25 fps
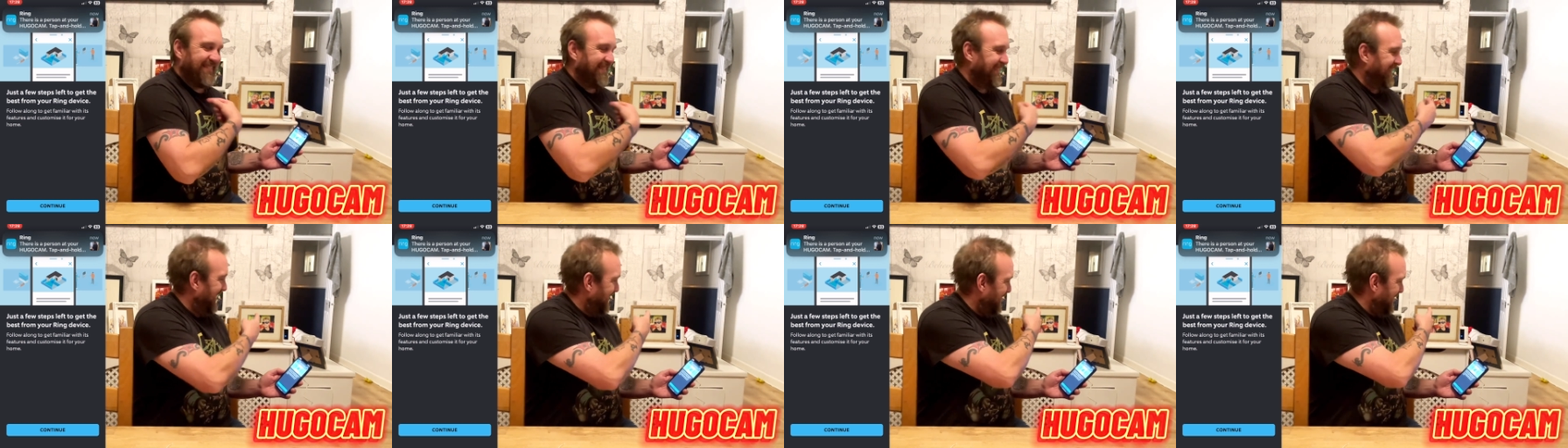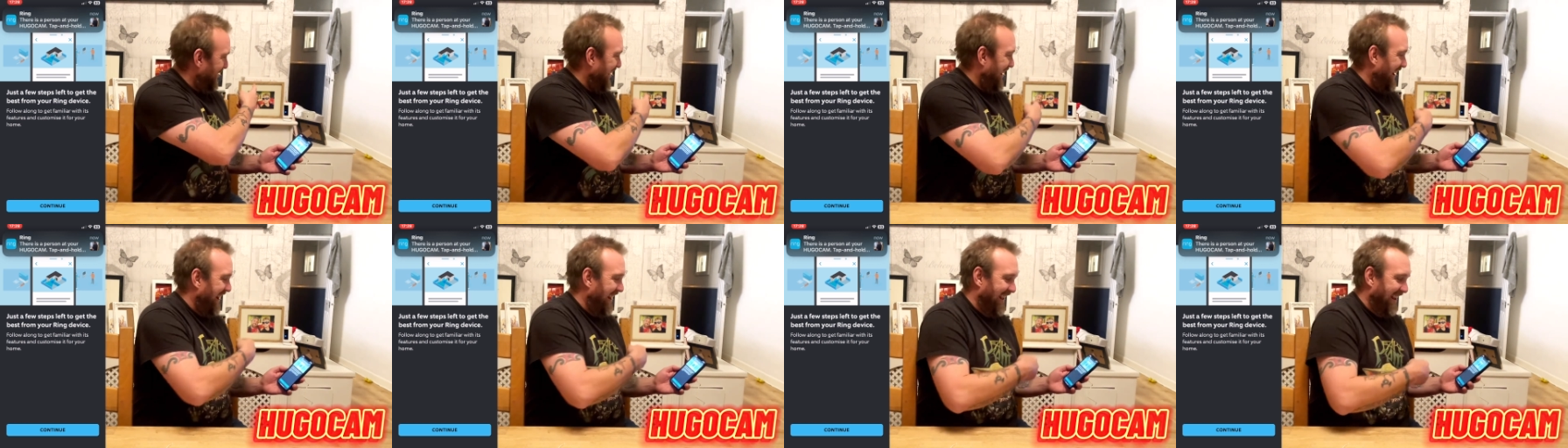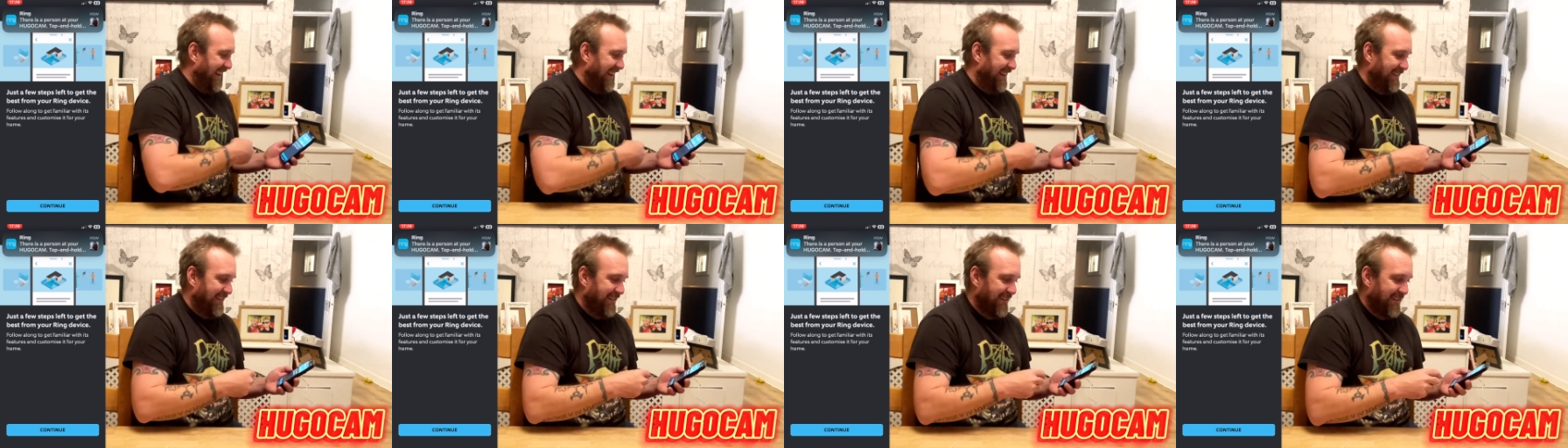Not
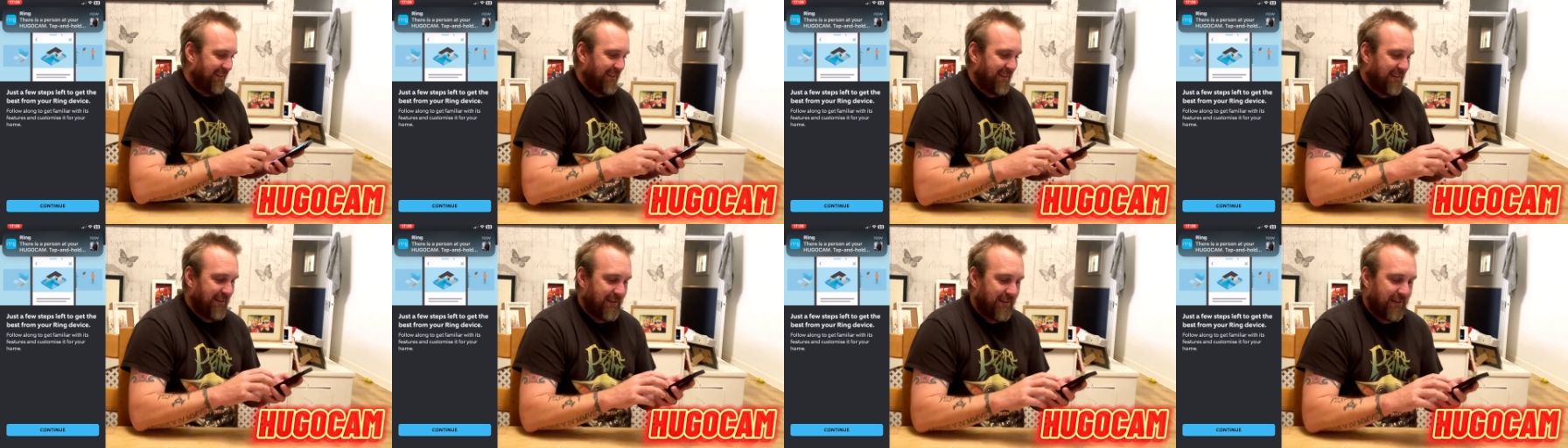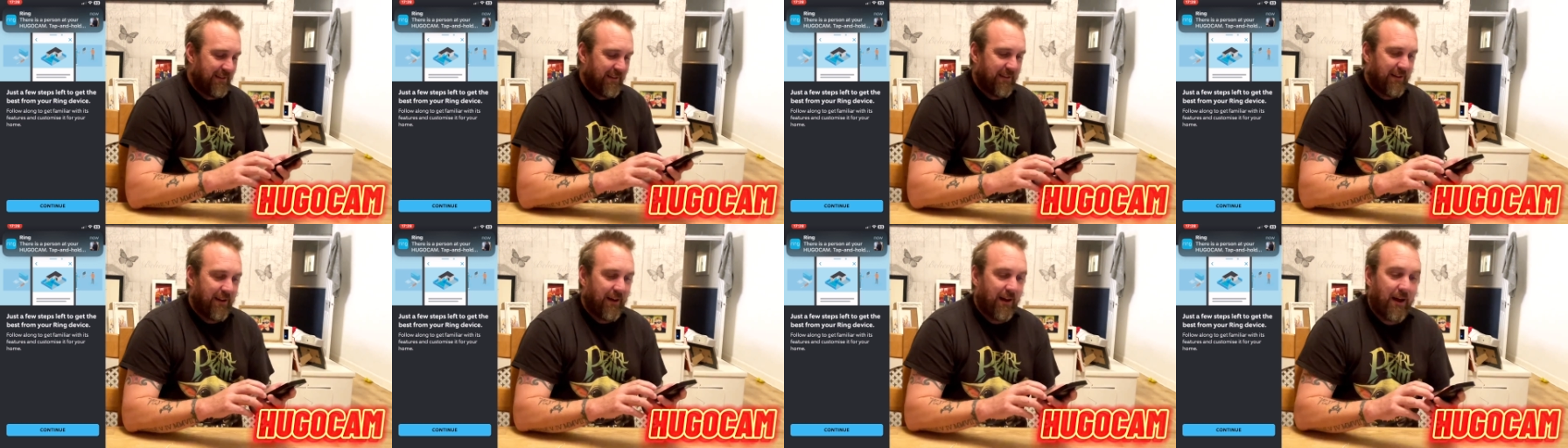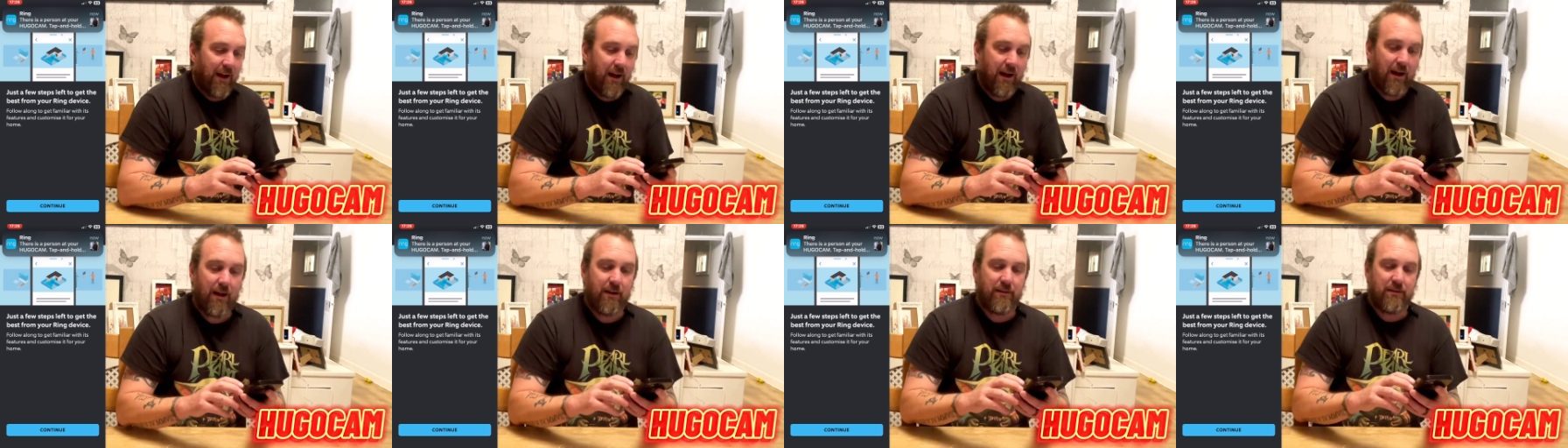really.
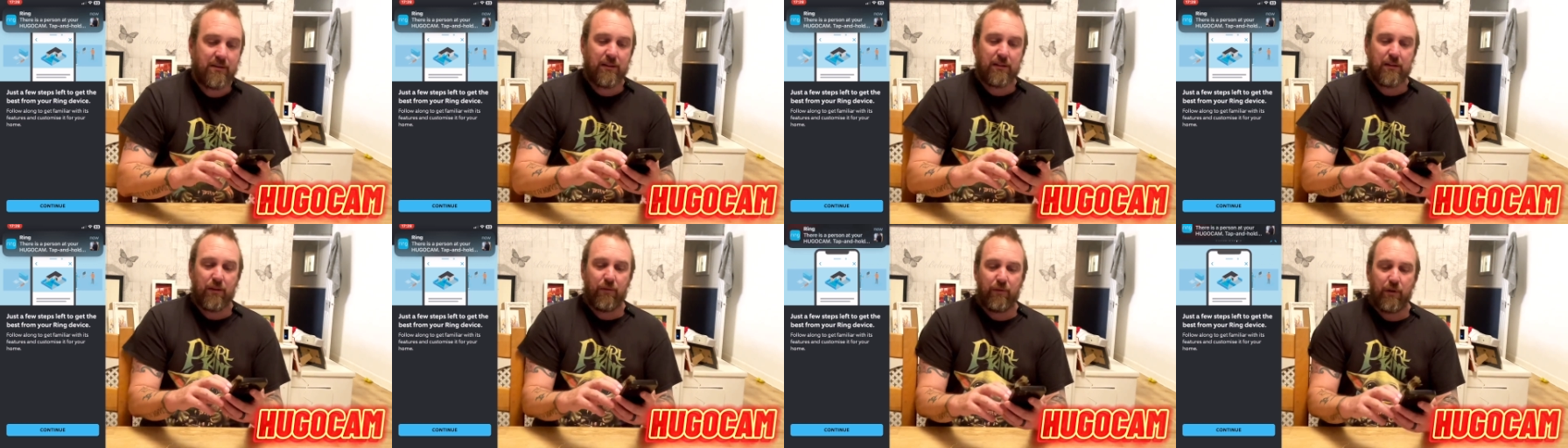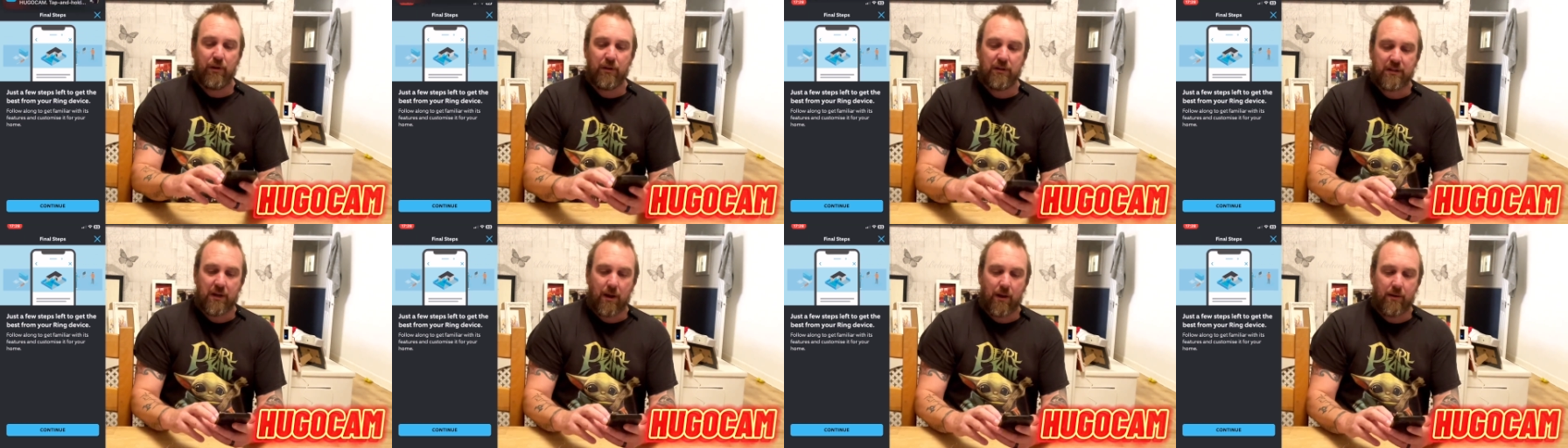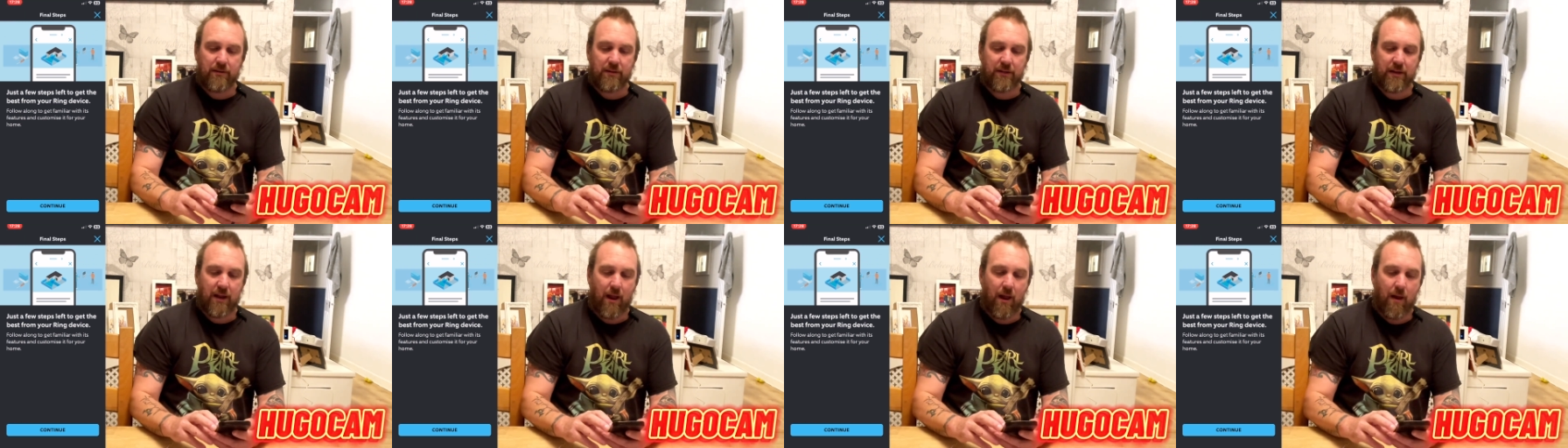Just a few
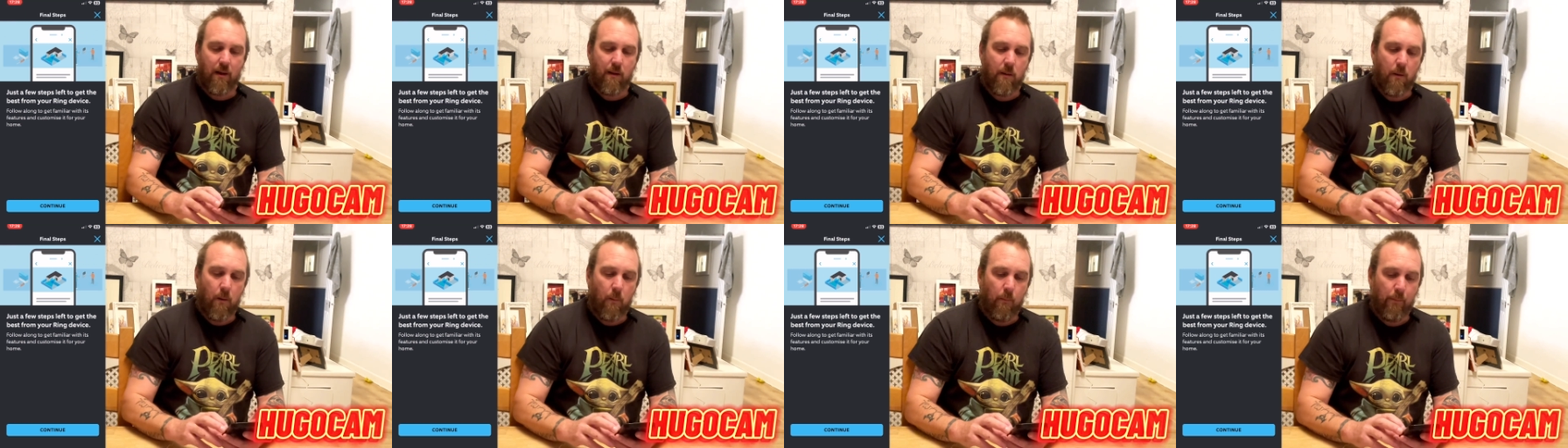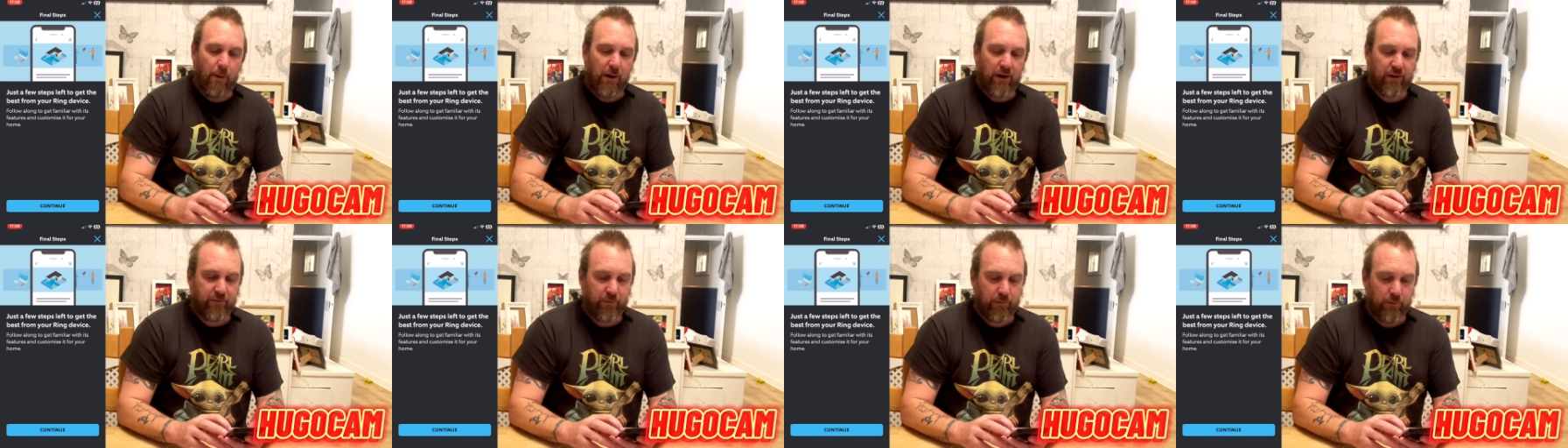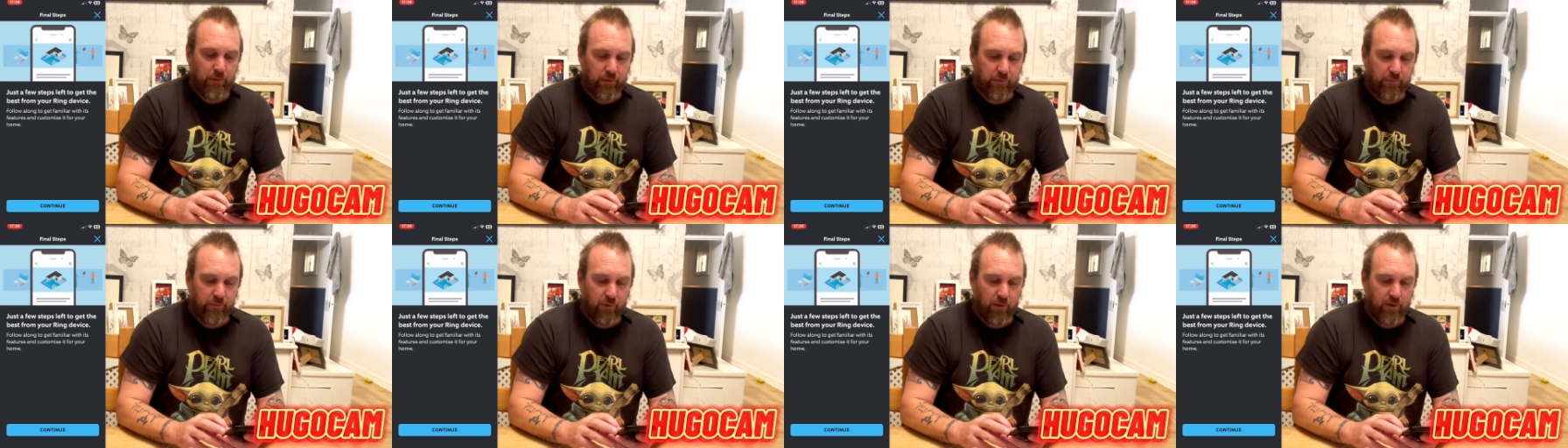steps to get your best from
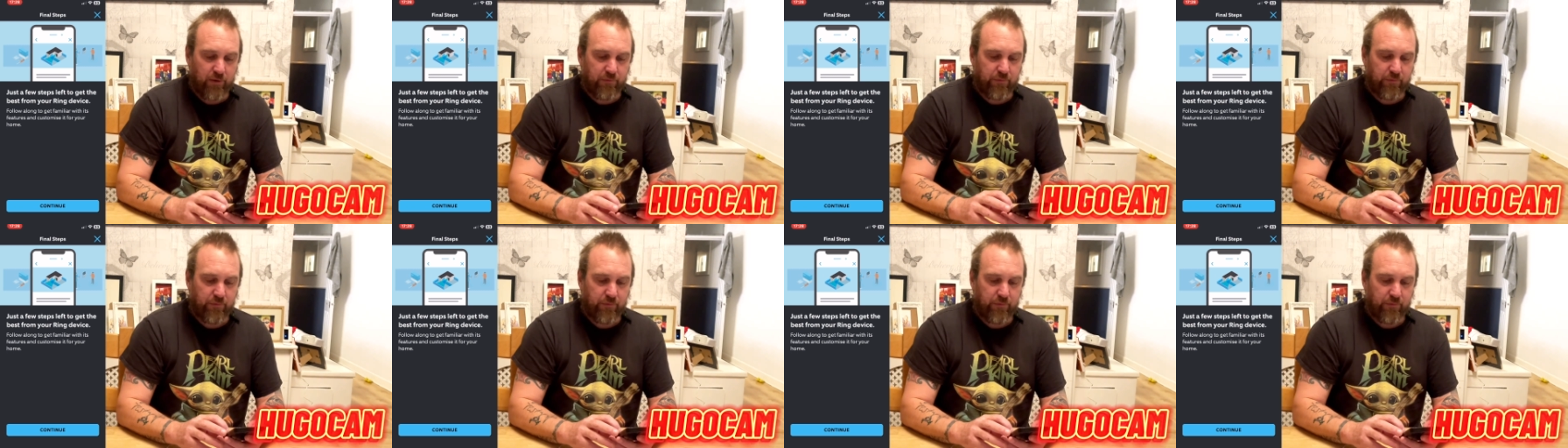your device.